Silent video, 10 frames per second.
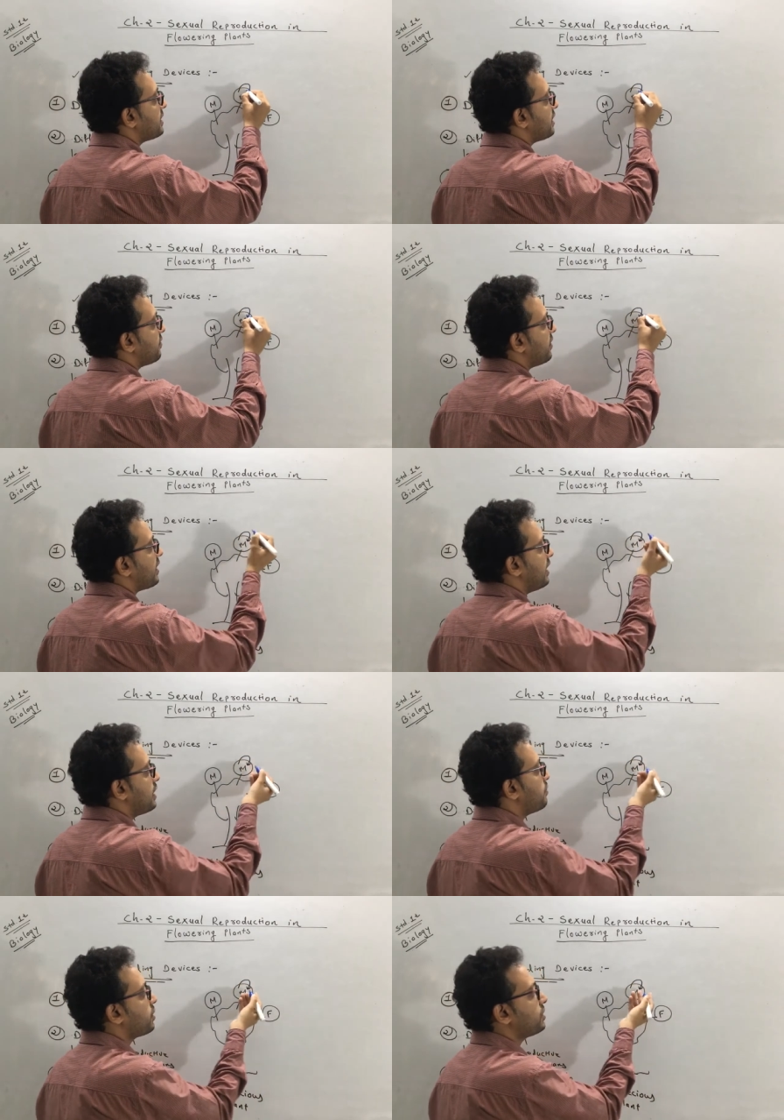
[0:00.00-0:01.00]
doesn't
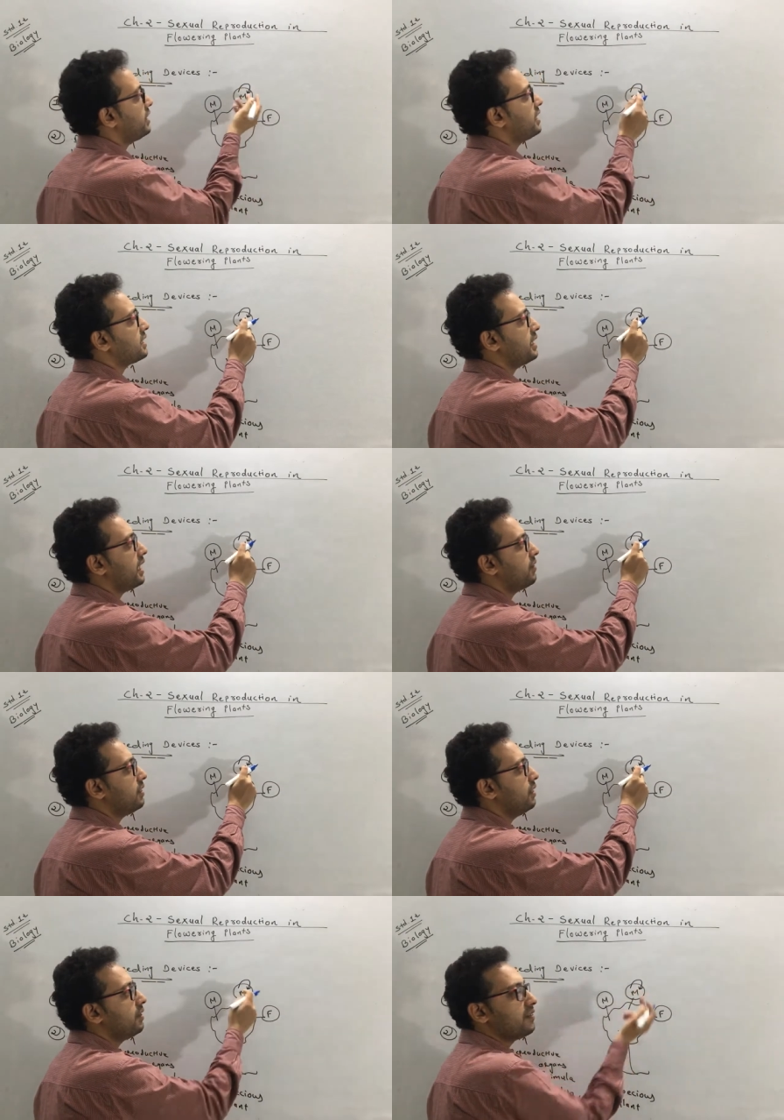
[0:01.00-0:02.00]
fertilize because it doesn't have
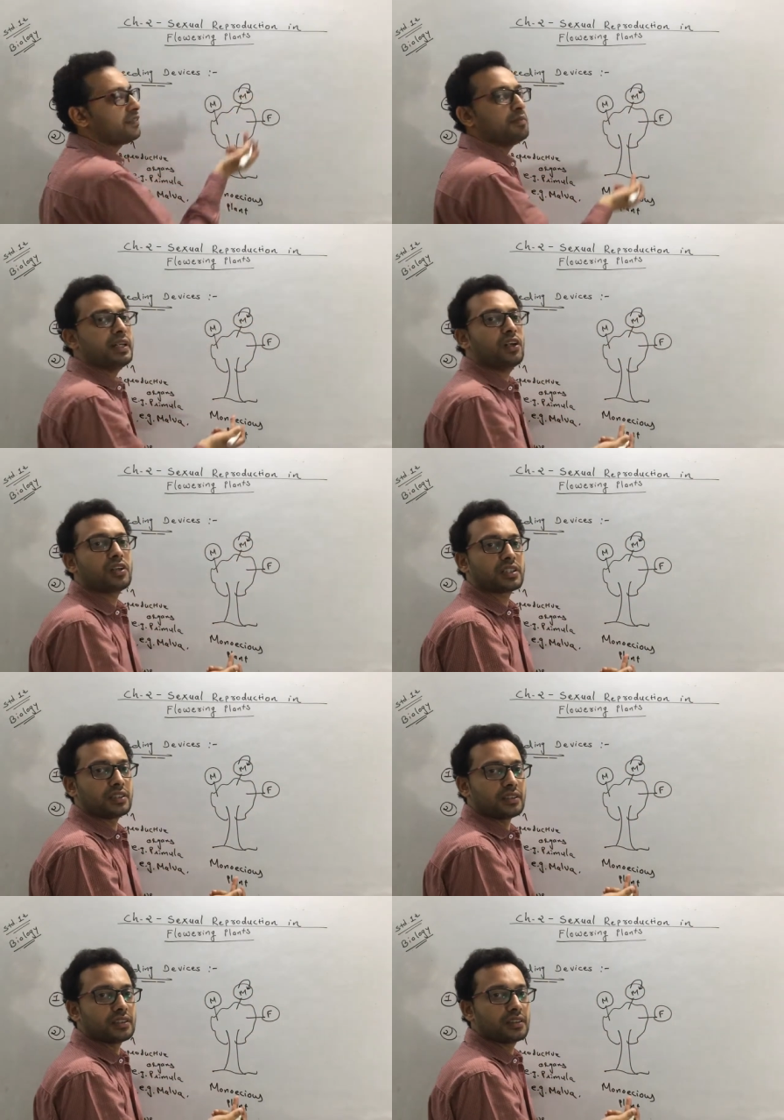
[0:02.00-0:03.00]
a female
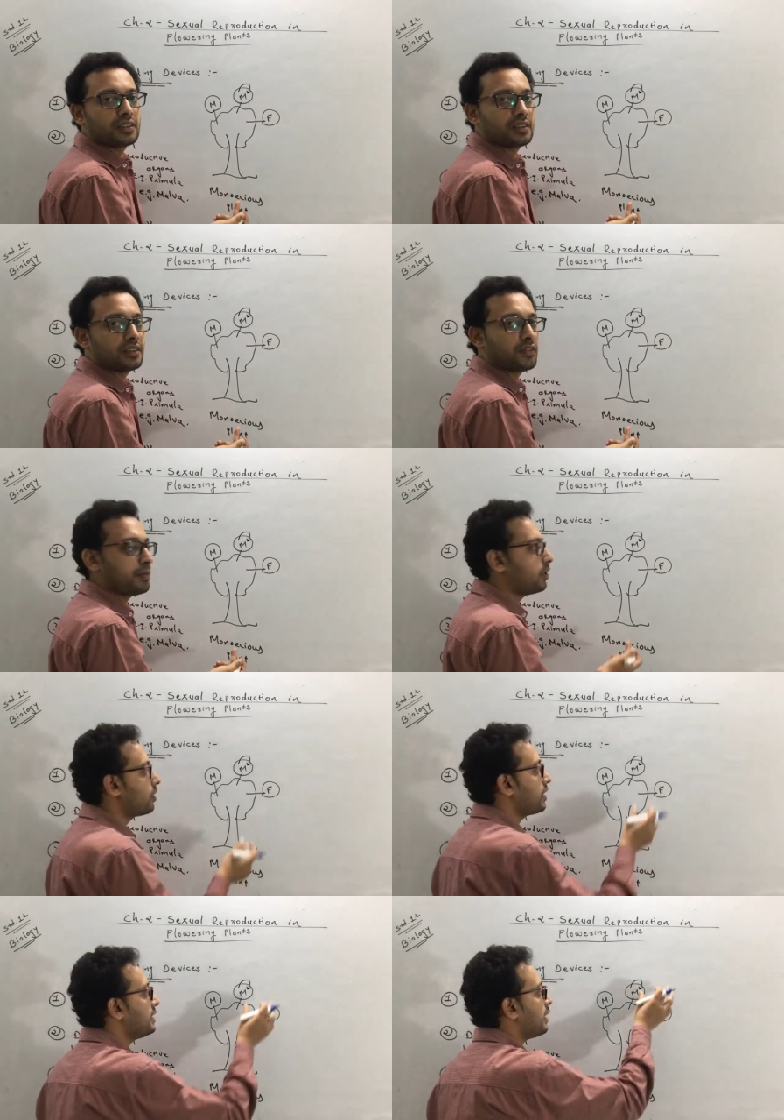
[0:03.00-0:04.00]
organ. Female
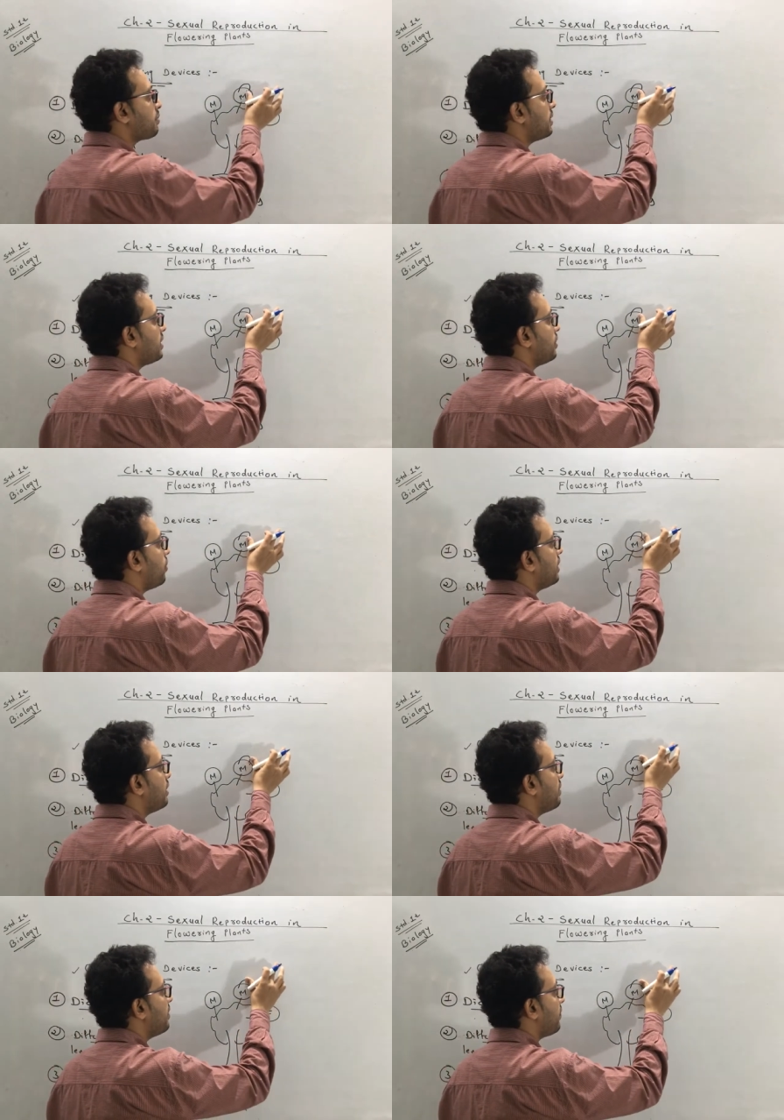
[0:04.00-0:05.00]
organ is absent in
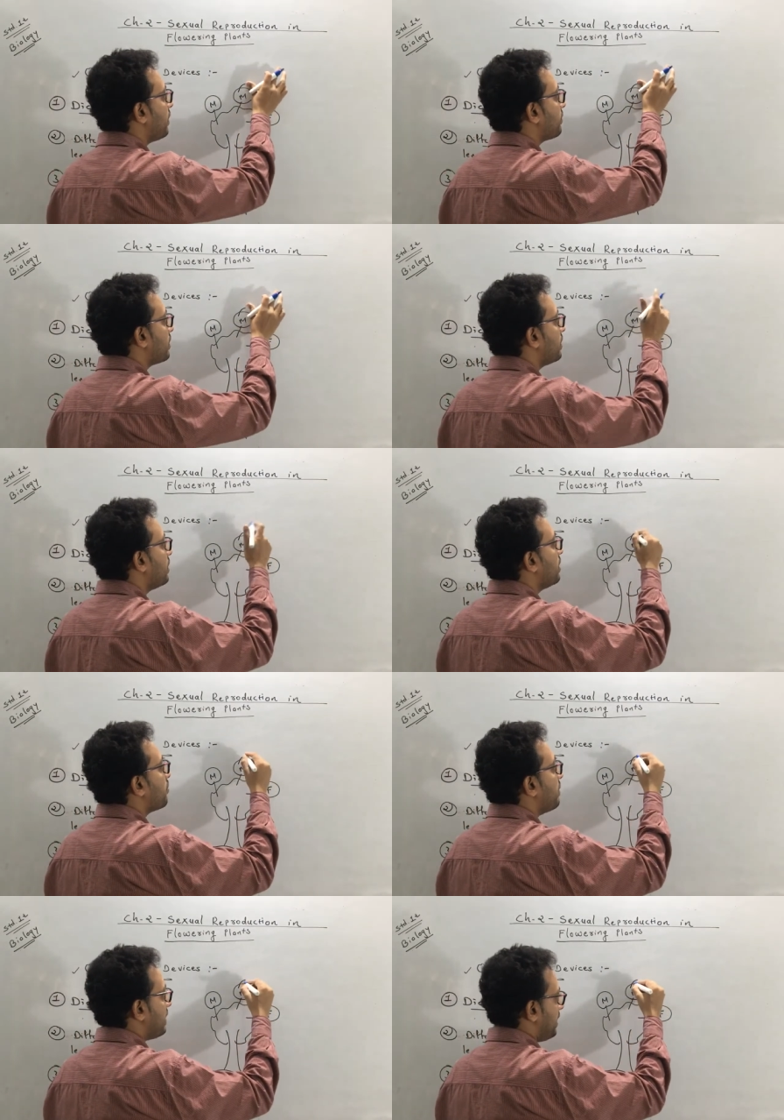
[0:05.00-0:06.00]
only male flower.
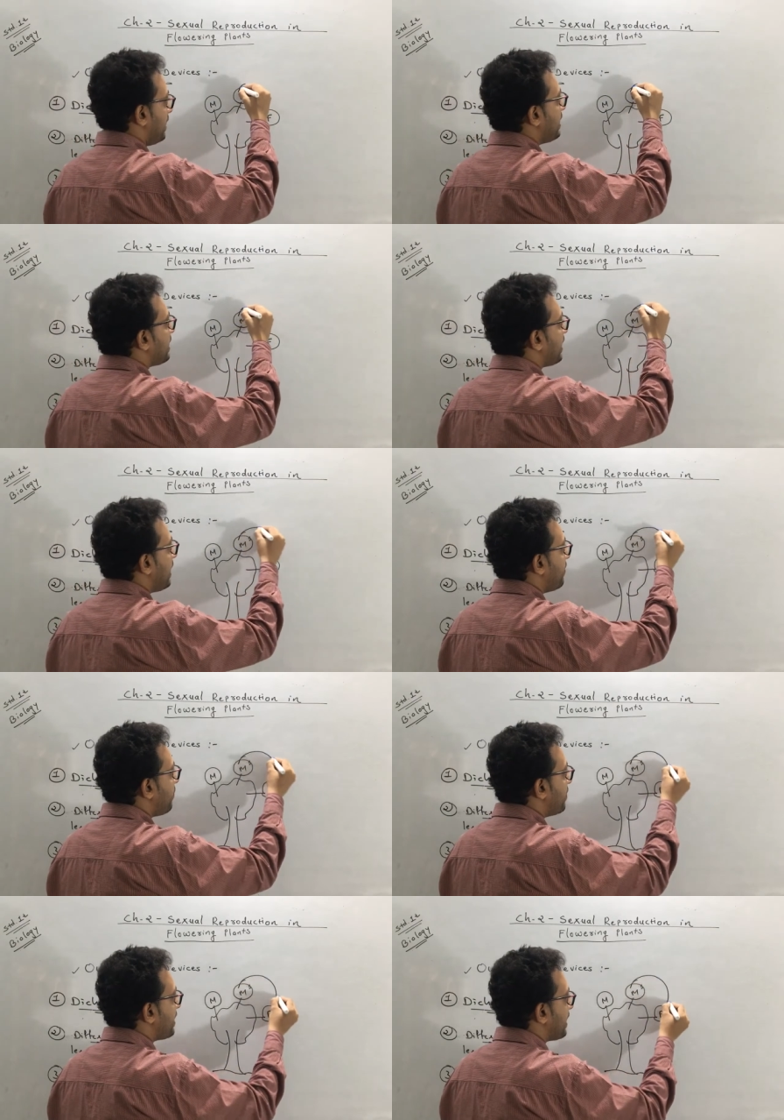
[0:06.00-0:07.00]
But it
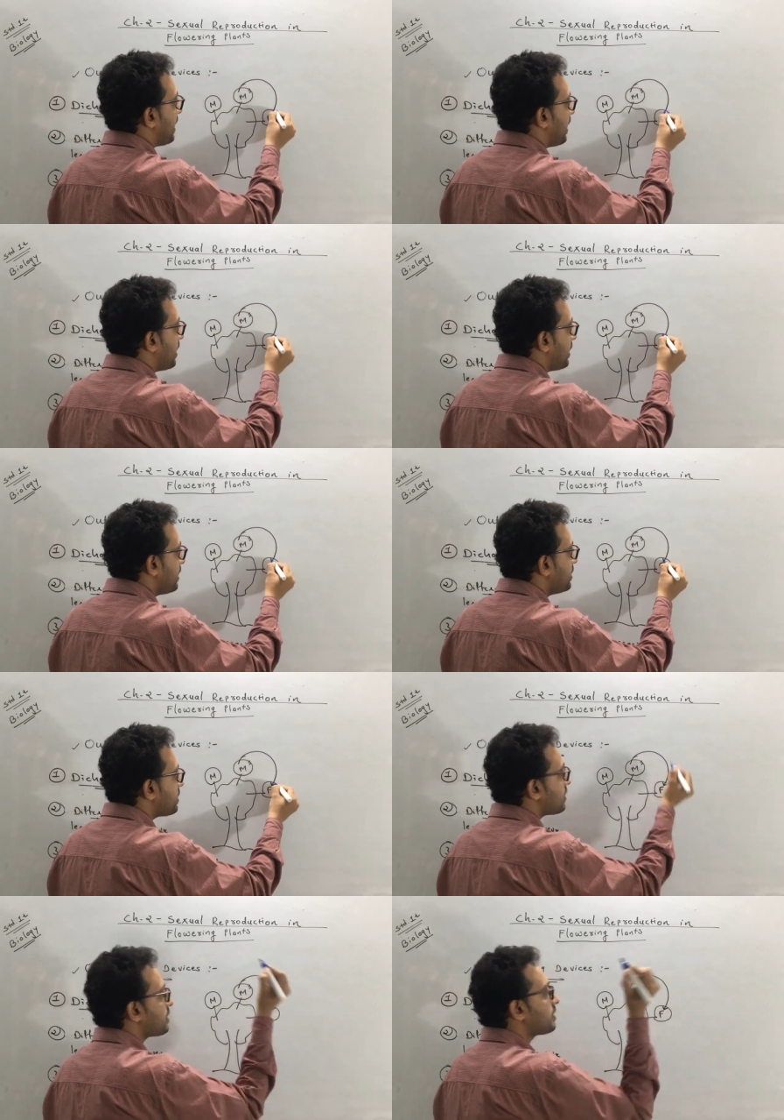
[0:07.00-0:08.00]
can
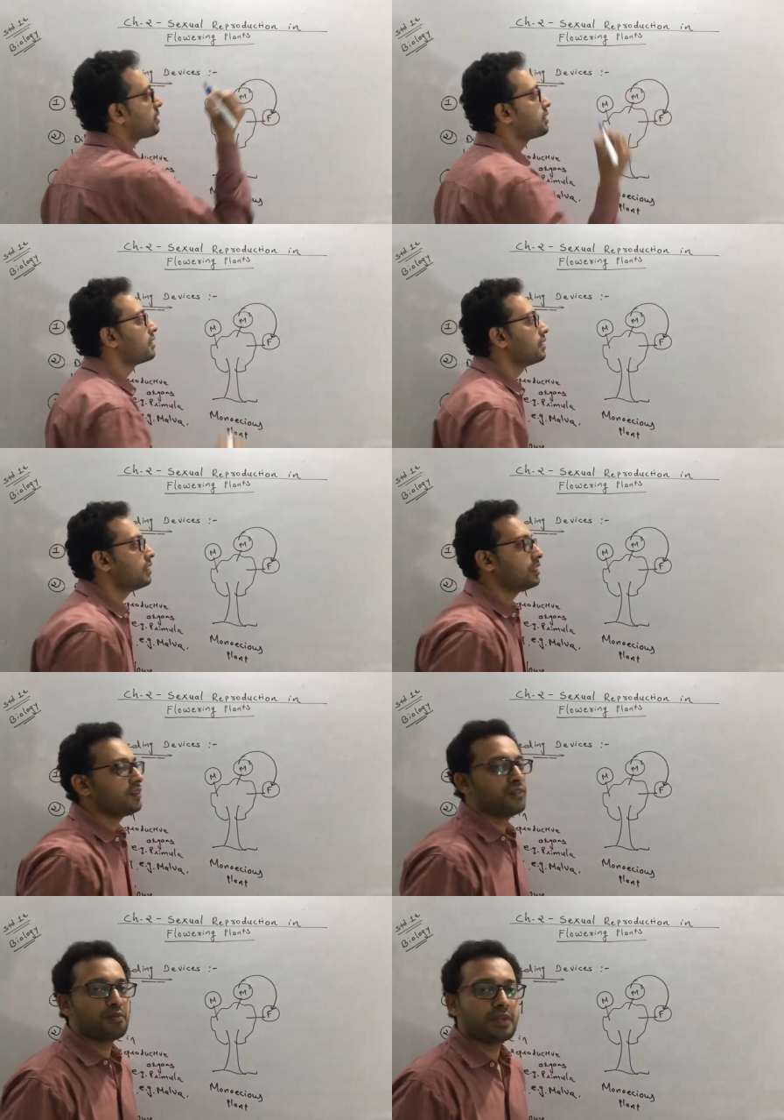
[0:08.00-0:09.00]
fertilize the
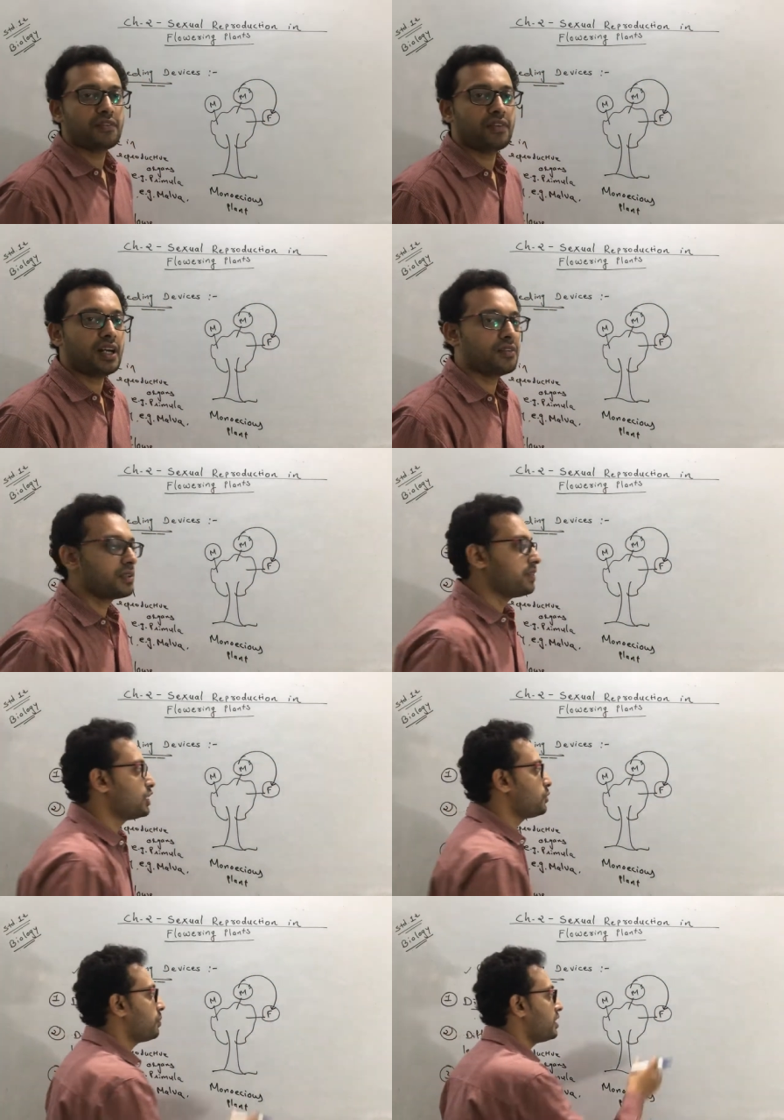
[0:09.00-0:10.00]
female flower which
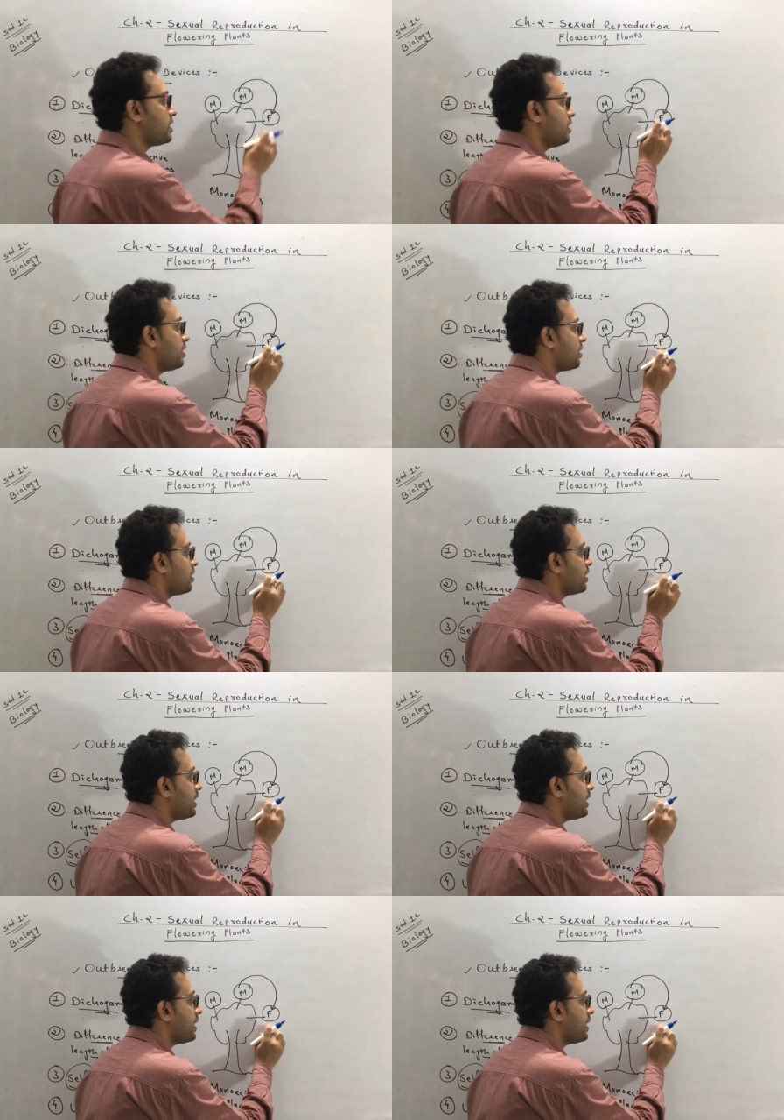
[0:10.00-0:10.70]
is present